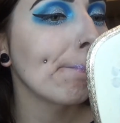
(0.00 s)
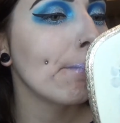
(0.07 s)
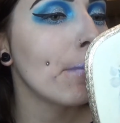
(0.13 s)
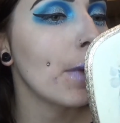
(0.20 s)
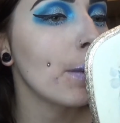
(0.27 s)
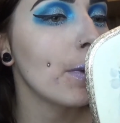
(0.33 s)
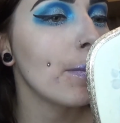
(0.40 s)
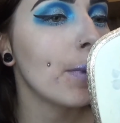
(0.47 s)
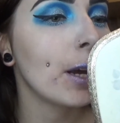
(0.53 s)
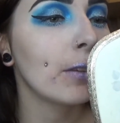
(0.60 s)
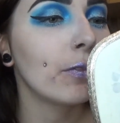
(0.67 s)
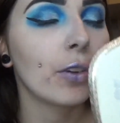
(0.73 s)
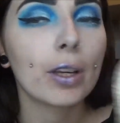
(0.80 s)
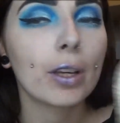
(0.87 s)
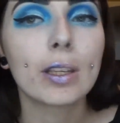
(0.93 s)
Maybe my
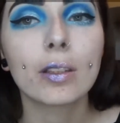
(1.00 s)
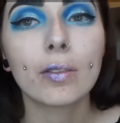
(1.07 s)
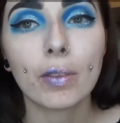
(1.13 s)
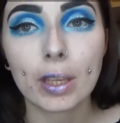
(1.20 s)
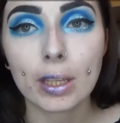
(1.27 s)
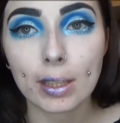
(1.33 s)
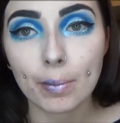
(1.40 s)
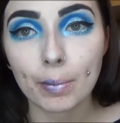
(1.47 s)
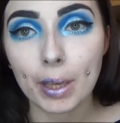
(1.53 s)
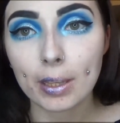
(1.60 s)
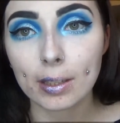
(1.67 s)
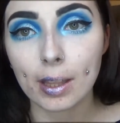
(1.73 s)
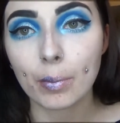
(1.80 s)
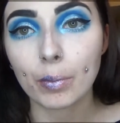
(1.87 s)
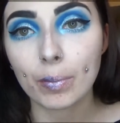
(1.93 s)
advice for these lip kits
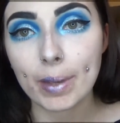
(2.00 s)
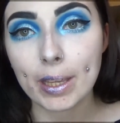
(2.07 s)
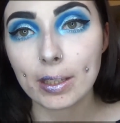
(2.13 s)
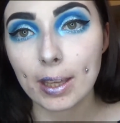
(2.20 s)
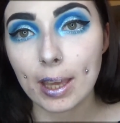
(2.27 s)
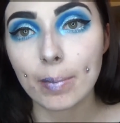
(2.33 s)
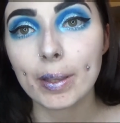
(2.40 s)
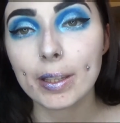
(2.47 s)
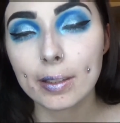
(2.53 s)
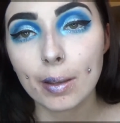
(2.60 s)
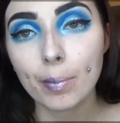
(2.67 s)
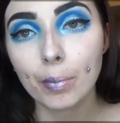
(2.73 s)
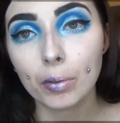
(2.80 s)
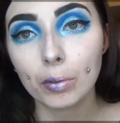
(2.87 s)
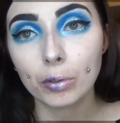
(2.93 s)
then would be to keep it
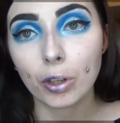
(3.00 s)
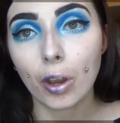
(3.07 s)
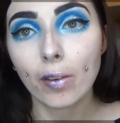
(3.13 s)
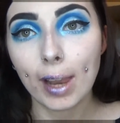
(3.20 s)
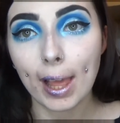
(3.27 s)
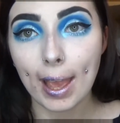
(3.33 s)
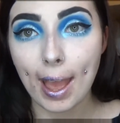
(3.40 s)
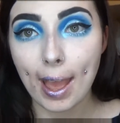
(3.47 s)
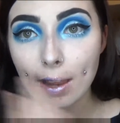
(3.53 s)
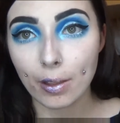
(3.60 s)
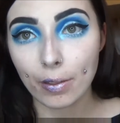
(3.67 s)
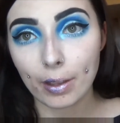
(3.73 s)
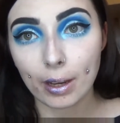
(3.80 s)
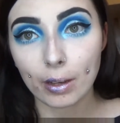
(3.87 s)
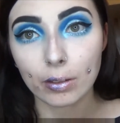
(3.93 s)
simple, don't layer
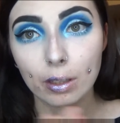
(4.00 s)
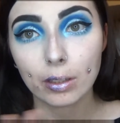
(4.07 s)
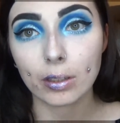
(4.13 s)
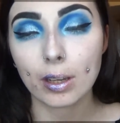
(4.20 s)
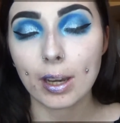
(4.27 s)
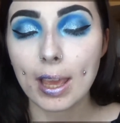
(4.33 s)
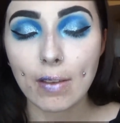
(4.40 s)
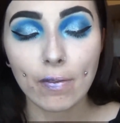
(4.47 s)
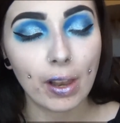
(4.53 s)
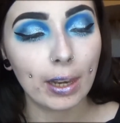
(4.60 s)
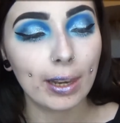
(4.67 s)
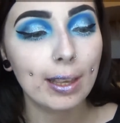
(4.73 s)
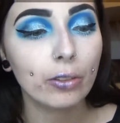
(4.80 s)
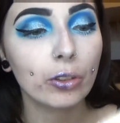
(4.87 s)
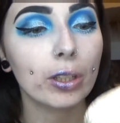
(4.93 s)
anything else underneath,
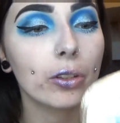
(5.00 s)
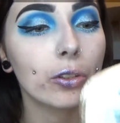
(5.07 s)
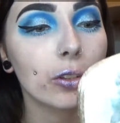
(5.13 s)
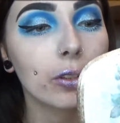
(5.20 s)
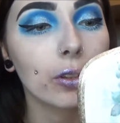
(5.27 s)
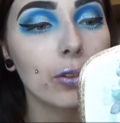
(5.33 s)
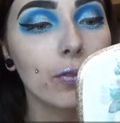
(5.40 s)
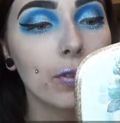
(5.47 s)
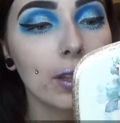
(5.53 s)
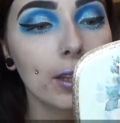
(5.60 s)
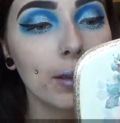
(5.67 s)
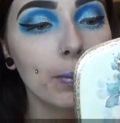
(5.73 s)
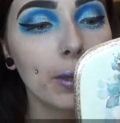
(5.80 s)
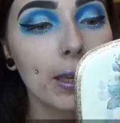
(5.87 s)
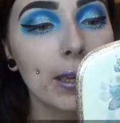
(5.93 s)
literally just go for the
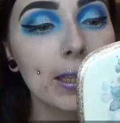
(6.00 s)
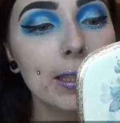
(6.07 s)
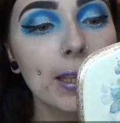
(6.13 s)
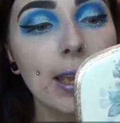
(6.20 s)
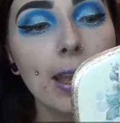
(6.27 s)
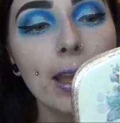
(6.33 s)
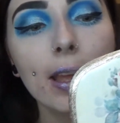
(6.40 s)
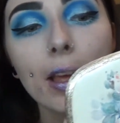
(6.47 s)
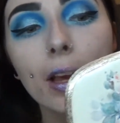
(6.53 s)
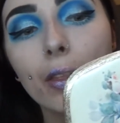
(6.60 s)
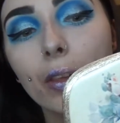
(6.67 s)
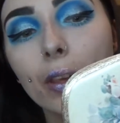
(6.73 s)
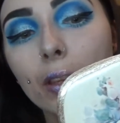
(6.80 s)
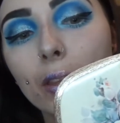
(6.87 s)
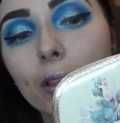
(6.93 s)
lip kits. I
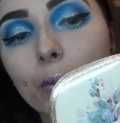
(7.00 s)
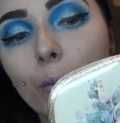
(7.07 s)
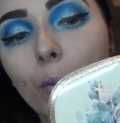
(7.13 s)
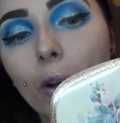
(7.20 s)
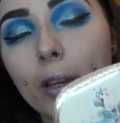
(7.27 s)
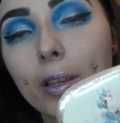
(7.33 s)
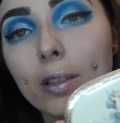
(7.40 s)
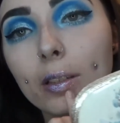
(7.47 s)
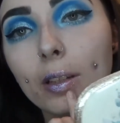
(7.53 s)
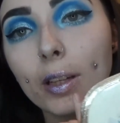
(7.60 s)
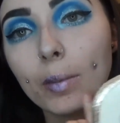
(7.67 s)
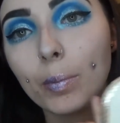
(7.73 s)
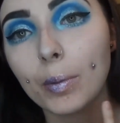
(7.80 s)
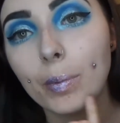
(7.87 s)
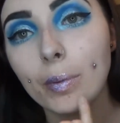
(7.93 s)
think this white
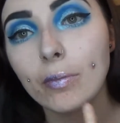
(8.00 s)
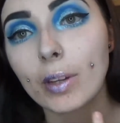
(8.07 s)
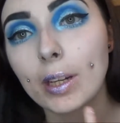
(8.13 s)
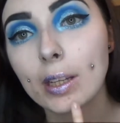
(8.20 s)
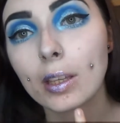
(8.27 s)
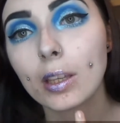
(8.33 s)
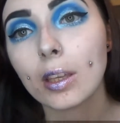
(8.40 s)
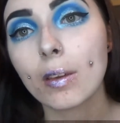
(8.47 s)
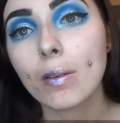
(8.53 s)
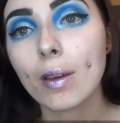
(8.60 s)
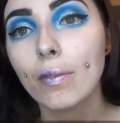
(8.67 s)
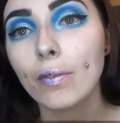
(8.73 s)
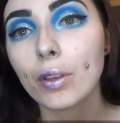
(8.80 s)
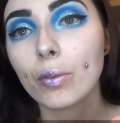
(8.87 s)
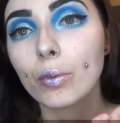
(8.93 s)
side would be really cute
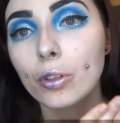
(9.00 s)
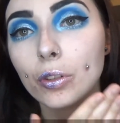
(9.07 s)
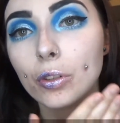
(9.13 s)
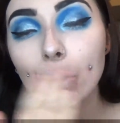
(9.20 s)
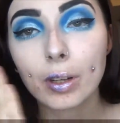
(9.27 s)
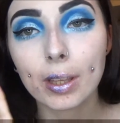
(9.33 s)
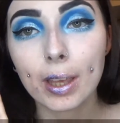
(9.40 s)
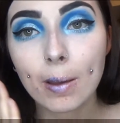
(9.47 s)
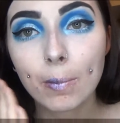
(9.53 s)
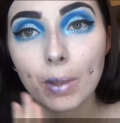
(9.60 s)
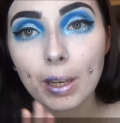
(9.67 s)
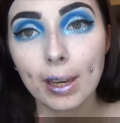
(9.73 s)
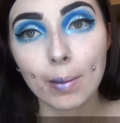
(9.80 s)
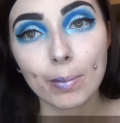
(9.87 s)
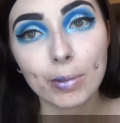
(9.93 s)
if you were just trying to keep the
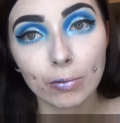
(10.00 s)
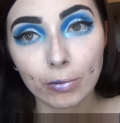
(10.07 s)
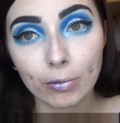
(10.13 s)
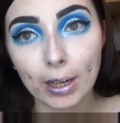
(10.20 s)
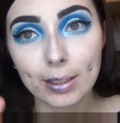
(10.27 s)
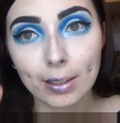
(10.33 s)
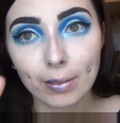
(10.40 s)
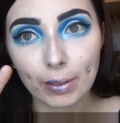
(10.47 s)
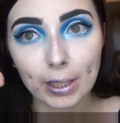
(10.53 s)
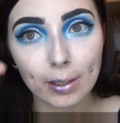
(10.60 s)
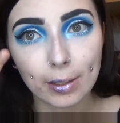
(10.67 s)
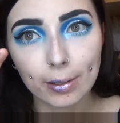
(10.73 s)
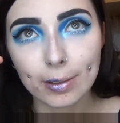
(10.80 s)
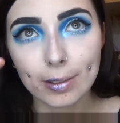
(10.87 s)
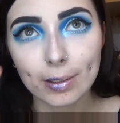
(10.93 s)
lips relatively
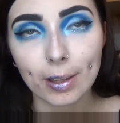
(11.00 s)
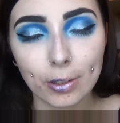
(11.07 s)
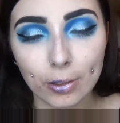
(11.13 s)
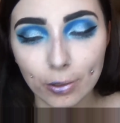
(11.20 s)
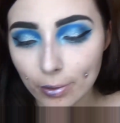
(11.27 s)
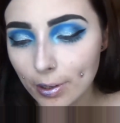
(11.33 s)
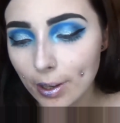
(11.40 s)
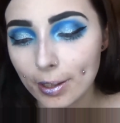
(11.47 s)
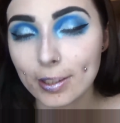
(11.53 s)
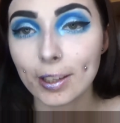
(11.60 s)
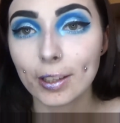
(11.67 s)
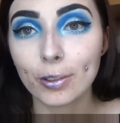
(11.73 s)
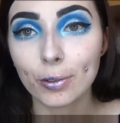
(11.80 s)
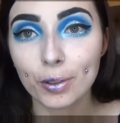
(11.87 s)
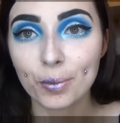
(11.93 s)
subtle as
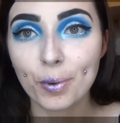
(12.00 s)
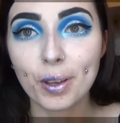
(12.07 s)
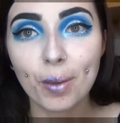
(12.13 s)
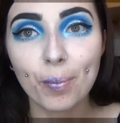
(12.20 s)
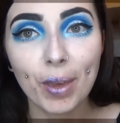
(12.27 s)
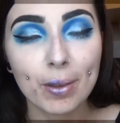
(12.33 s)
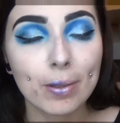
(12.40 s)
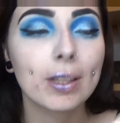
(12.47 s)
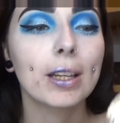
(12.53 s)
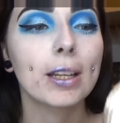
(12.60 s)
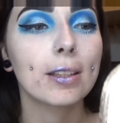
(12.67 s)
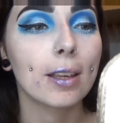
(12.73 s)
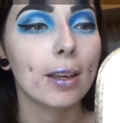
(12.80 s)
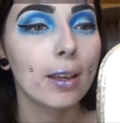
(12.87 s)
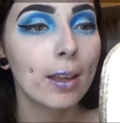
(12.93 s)
one can be with
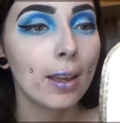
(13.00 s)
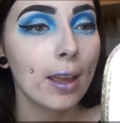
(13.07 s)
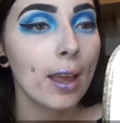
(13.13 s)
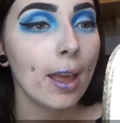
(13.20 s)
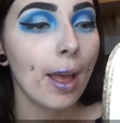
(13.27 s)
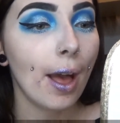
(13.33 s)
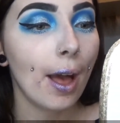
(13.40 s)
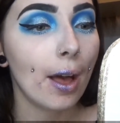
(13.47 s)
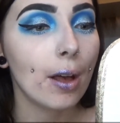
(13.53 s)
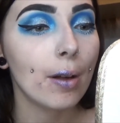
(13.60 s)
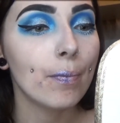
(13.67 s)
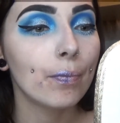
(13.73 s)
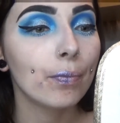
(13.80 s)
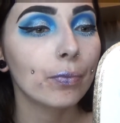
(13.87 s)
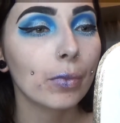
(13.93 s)
glitter,
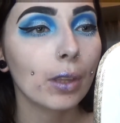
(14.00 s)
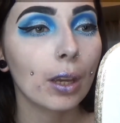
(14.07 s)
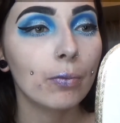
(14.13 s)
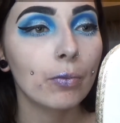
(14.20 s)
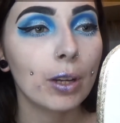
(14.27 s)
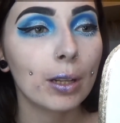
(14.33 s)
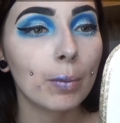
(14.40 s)
and really